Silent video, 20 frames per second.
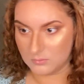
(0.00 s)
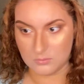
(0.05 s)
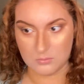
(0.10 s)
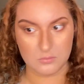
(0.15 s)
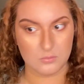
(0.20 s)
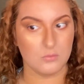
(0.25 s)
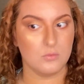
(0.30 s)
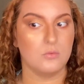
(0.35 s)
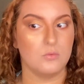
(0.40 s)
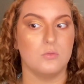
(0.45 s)

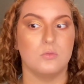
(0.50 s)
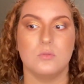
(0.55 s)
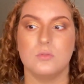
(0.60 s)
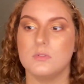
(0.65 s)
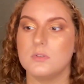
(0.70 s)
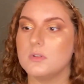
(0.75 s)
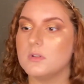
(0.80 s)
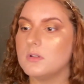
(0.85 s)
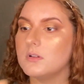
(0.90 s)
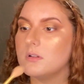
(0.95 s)
Ooh.
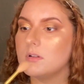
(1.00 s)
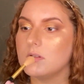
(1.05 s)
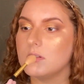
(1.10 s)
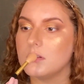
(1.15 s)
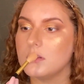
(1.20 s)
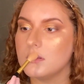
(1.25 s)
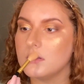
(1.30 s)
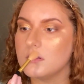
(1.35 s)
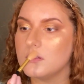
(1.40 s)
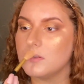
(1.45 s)

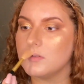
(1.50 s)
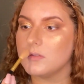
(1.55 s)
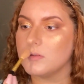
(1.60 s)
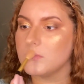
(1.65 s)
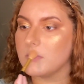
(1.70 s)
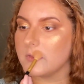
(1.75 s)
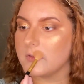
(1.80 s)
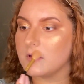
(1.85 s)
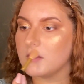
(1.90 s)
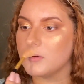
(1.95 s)
Let's do some
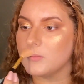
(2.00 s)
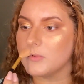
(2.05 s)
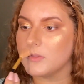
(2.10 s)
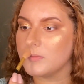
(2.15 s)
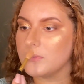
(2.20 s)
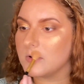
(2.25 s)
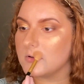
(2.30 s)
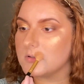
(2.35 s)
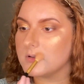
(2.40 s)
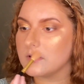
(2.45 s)
on the Cupid's
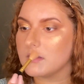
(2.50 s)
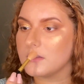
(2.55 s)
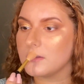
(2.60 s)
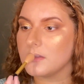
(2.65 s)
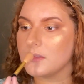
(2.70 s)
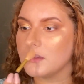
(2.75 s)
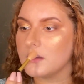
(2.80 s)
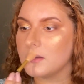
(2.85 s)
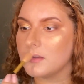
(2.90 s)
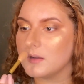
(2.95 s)
bow just because
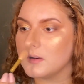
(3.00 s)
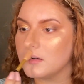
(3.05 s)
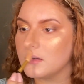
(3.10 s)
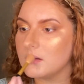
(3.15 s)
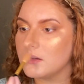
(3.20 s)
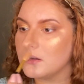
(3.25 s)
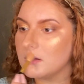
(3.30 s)
I like it.